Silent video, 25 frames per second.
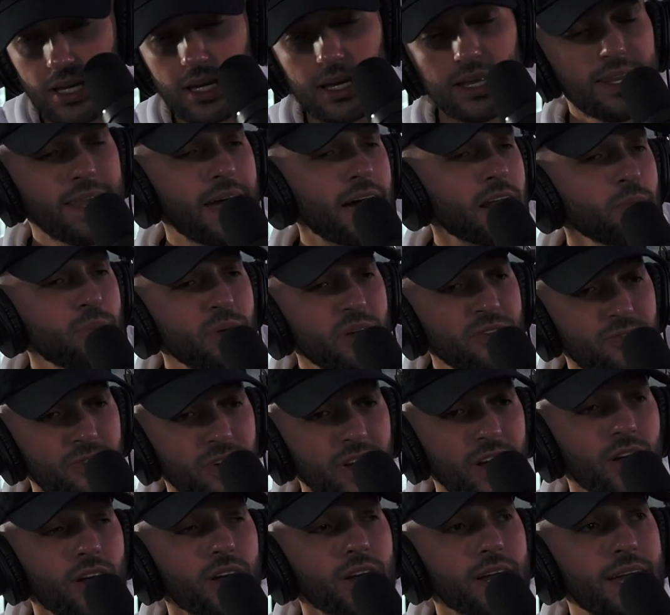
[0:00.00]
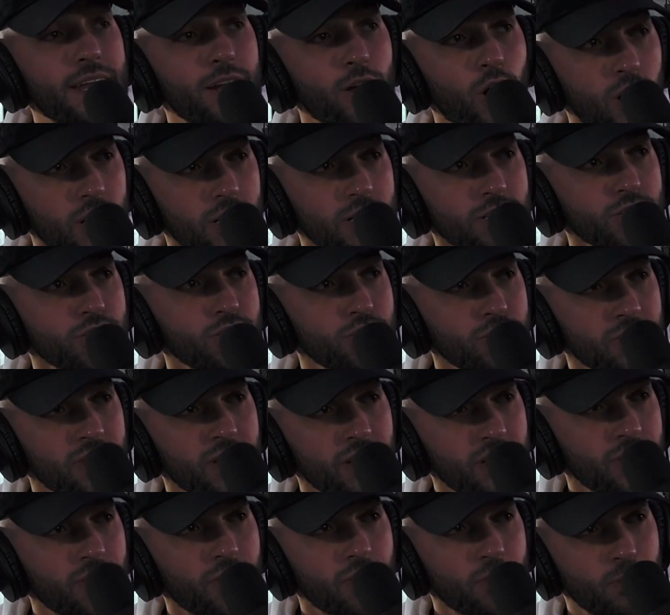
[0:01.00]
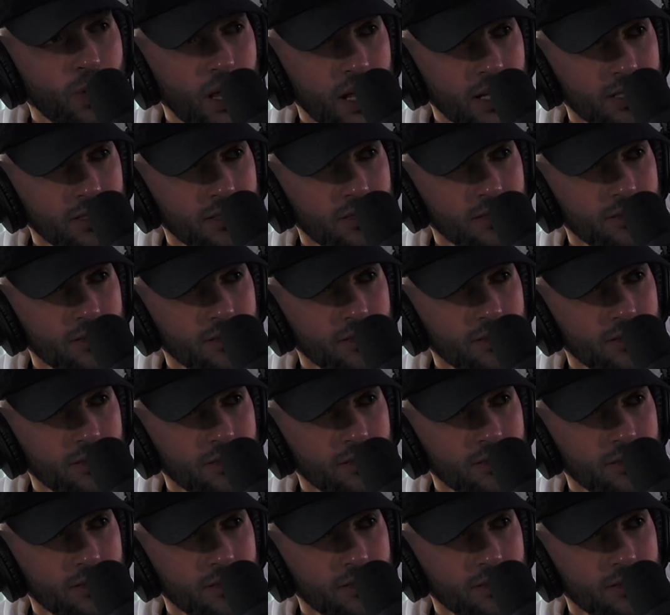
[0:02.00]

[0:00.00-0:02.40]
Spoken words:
Now, to be fair, an artist should think that they're best.